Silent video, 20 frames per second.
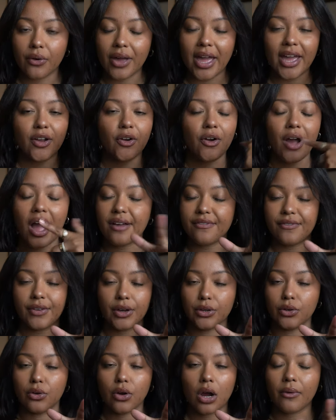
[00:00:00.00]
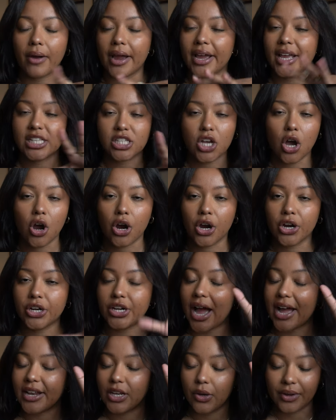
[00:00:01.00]
Okay, girl, I feel you. All right, it's hard.
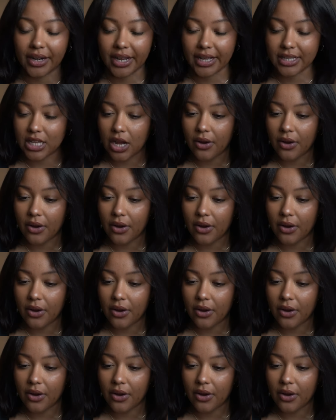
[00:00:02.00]
I know it is.